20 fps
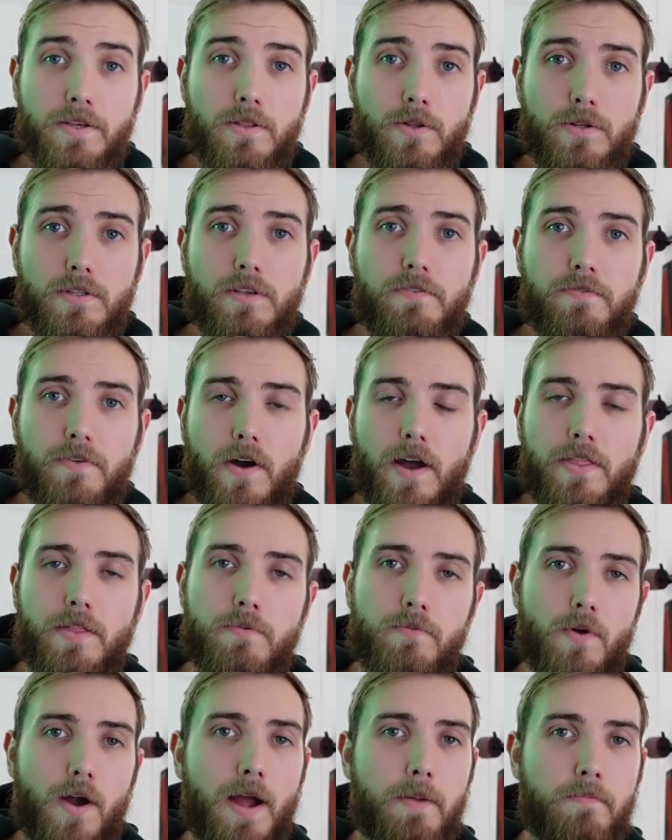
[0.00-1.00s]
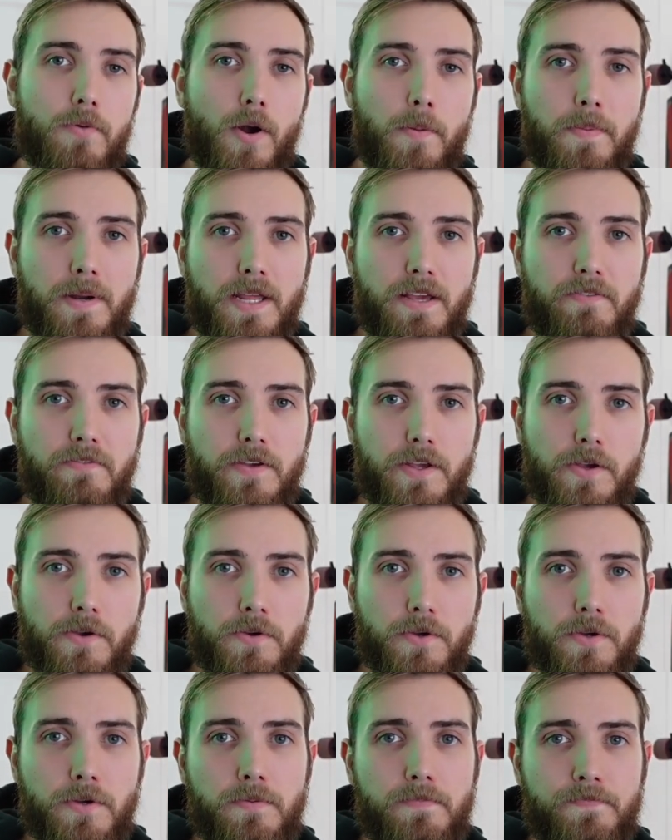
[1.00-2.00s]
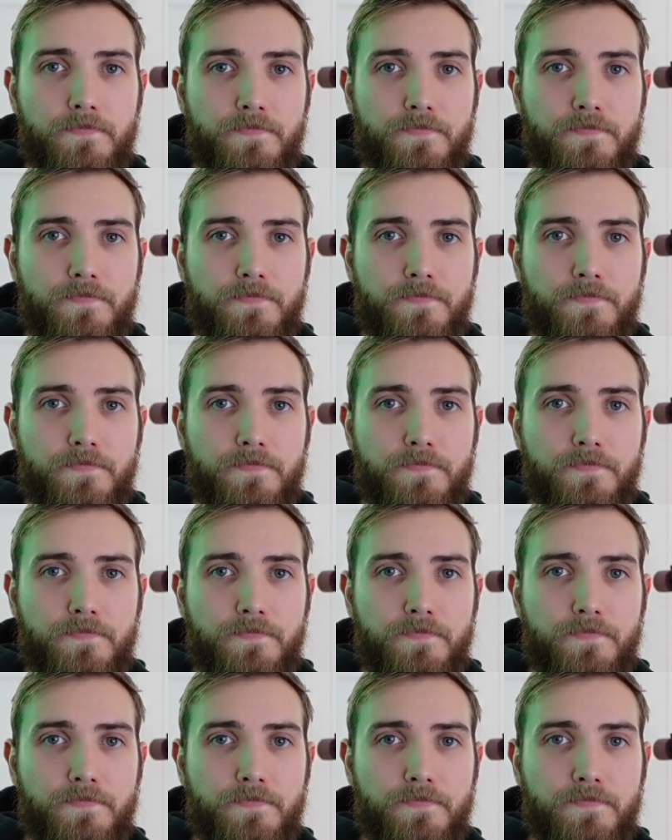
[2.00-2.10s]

you look to find the right property for you.